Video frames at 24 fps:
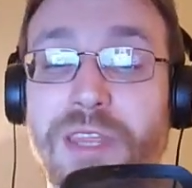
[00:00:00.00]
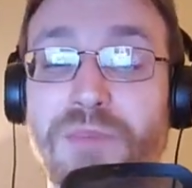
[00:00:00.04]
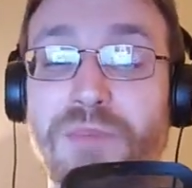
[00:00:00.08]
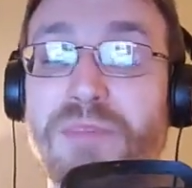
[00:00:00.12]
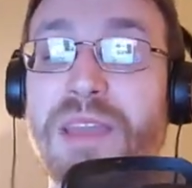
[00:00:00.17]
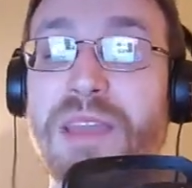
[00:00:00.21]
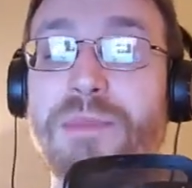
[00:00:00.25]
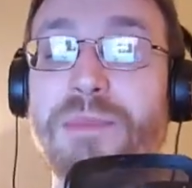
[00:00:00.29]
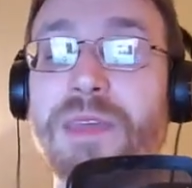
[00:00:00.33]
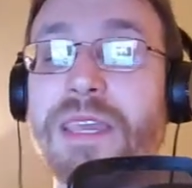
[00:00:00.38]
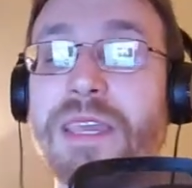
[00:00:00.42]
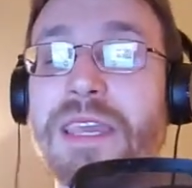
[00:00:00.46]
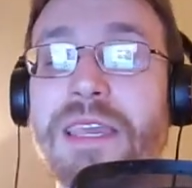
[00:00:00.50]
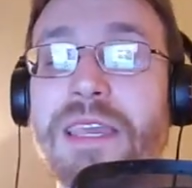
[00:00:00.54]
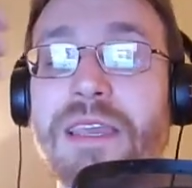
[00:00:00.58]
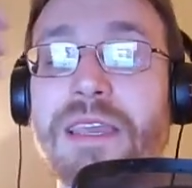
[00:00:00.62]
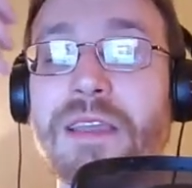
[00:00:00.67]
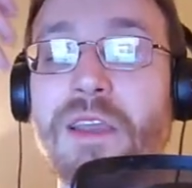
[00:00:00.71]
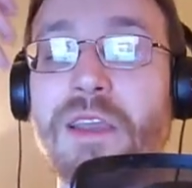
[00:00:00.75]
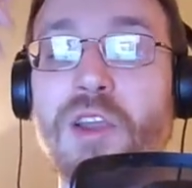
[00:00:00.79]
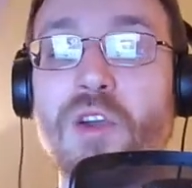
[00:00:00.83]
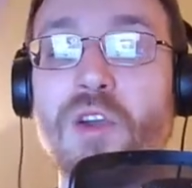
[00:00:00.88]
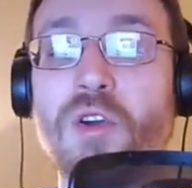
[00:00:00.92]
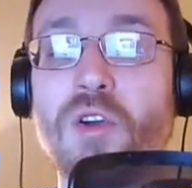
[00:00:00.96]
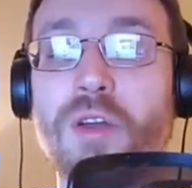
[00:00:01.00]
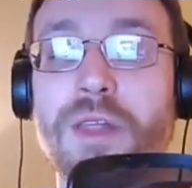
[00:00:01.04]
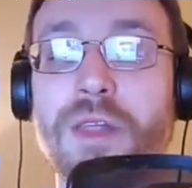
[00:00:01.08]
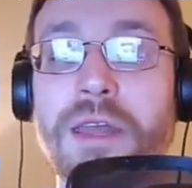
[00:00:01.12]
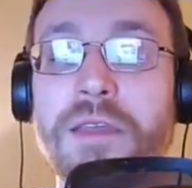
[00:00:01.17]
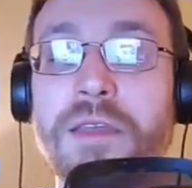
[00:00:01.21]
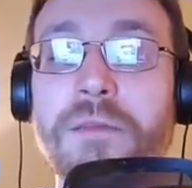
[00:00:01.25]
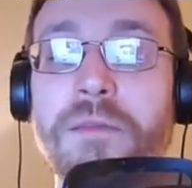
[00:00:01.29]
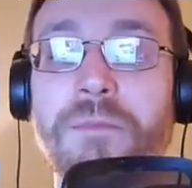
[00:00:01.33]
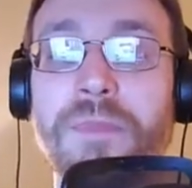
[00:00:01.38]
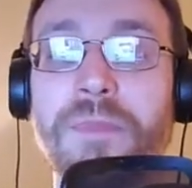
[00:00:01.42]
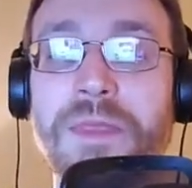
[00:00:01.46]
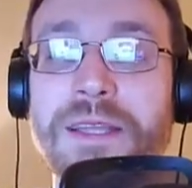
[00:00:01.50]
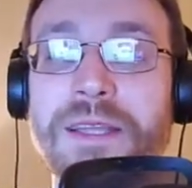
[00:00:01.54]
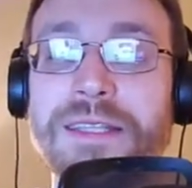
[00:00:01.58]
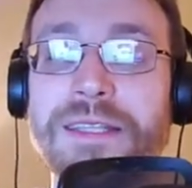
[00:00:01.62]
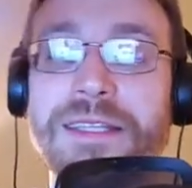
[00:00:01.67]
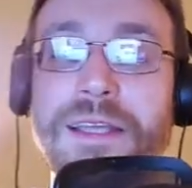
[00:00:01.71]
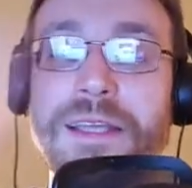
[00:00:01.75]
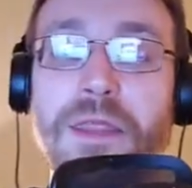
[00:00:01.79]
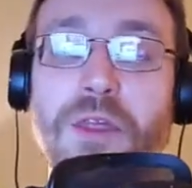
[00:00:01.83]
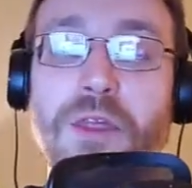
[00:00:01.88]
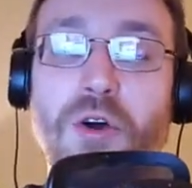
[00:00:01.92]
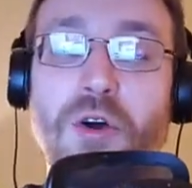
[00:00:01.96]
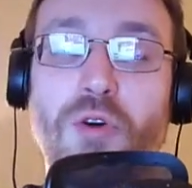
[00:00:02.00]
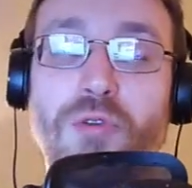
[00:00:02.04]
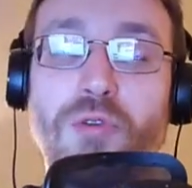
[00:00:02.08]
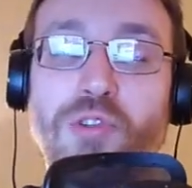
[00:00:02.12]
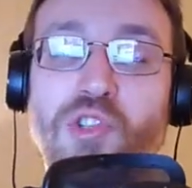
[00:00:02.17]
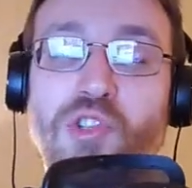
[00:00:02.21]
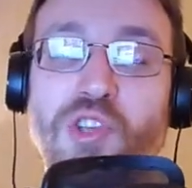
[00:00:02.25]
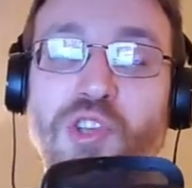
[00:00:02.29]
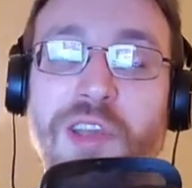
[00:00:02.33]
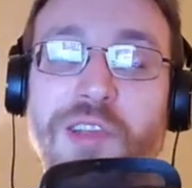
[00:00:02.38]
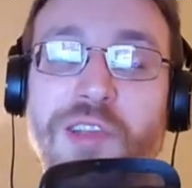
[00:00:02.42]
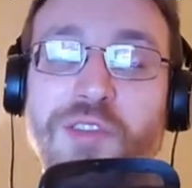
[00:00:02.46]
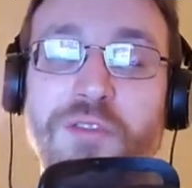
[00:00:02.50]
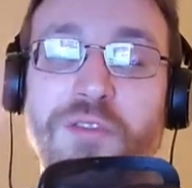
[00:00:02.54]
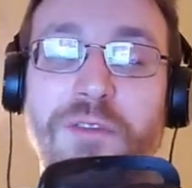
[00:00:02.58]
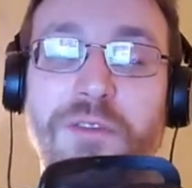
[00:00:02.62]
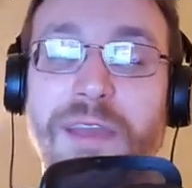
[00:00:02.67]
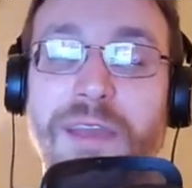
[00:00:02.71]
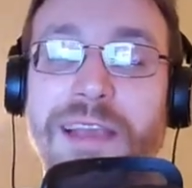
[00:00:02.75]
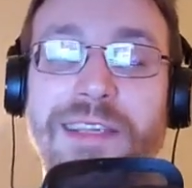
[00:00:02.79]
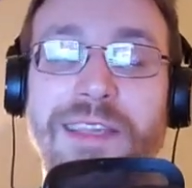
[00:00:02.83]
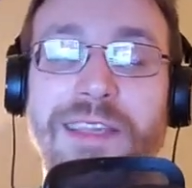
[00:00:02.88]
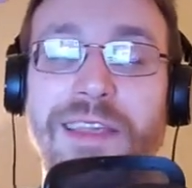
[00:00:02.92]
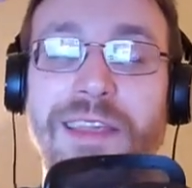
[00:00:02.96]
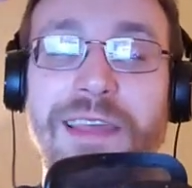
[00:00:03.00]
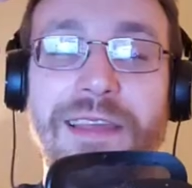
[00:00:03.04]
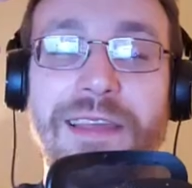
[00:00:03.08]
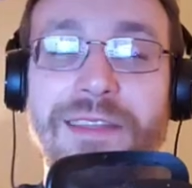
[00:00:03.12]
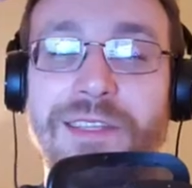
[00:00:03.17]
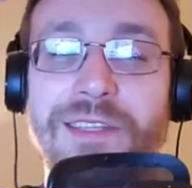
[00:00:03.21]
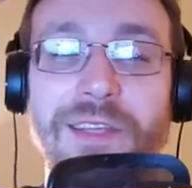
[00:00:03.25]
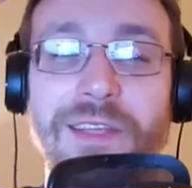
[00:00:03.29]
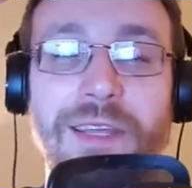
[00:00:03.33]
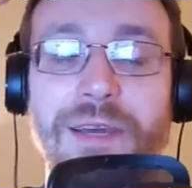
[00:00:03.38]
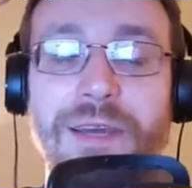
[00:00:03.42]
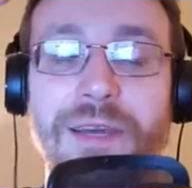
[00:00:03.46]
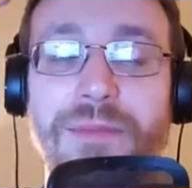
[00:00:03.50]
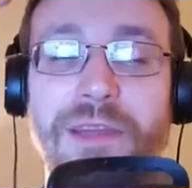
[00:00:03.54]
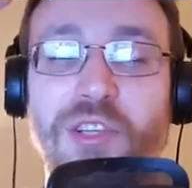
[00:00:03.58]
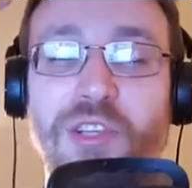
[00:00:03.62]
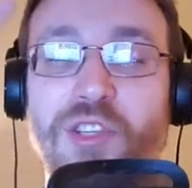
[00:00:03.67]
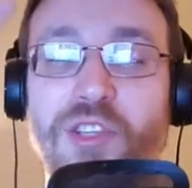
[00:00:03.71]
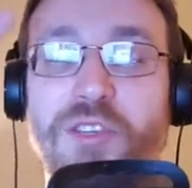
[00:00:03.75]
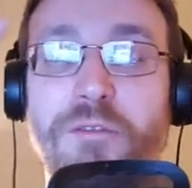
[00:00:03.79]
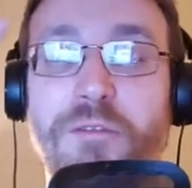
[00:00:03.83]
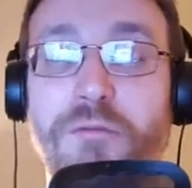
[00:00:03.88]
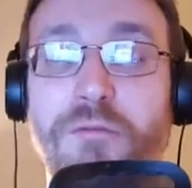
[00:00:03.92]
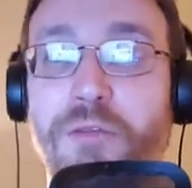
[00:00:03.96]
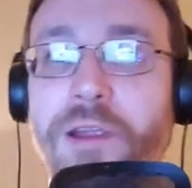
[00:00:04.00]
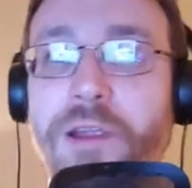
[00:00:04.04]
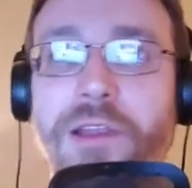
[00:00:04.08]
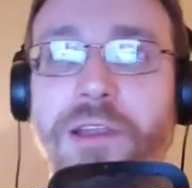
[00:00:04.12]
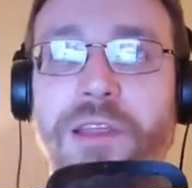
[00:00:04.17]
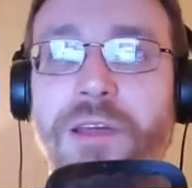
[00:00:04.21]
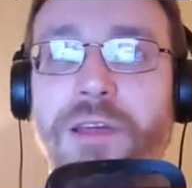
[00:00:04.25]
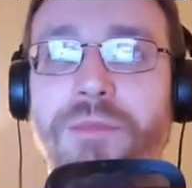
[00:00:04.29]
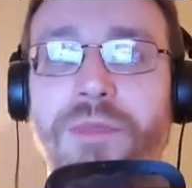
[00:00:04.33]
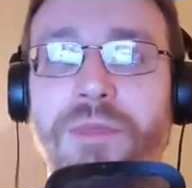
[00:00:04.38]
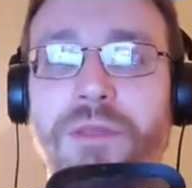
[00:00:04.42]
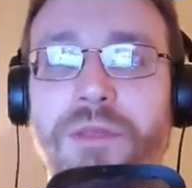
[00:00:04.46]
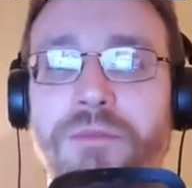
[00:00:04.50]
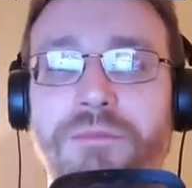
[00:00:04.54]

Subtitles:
Maybe he did the whole change face thing to them and just freaked them